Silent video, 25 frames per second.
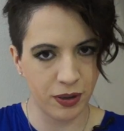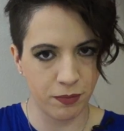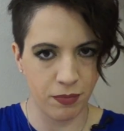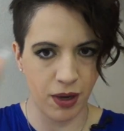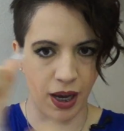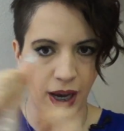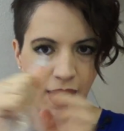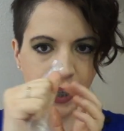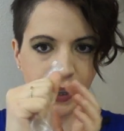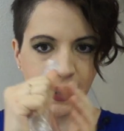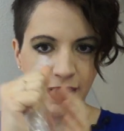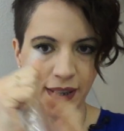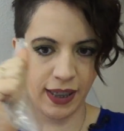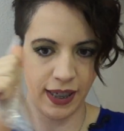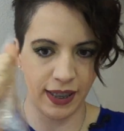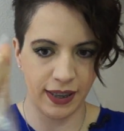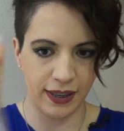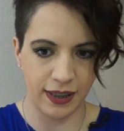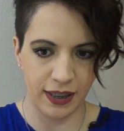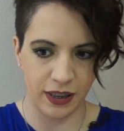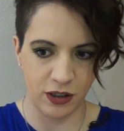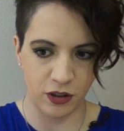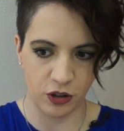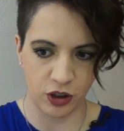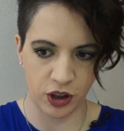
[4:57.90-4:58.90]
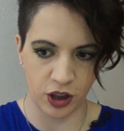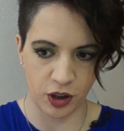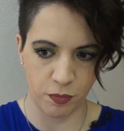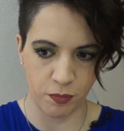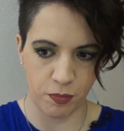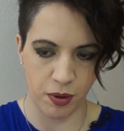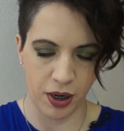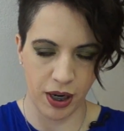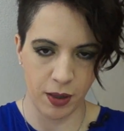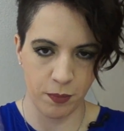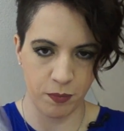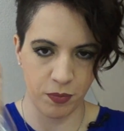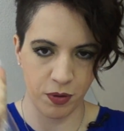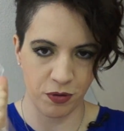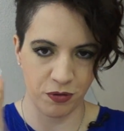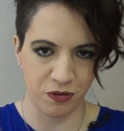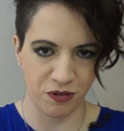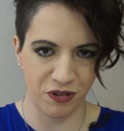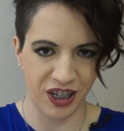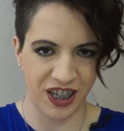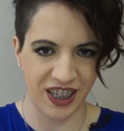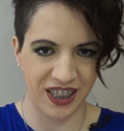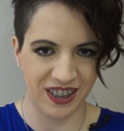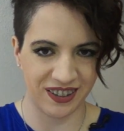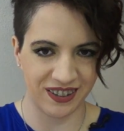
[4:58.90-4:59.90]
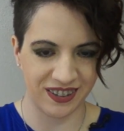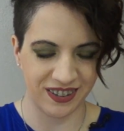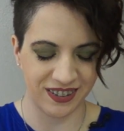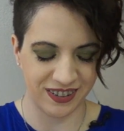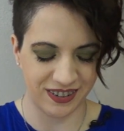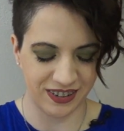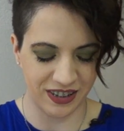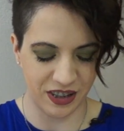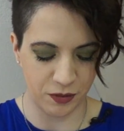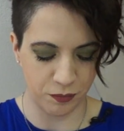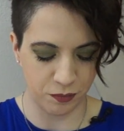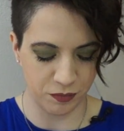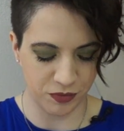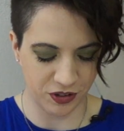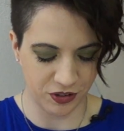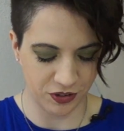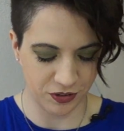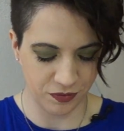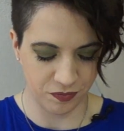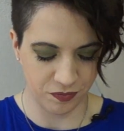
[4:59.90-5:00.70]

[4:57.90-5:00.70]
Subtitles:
bag, and then you can pipe right on the seams.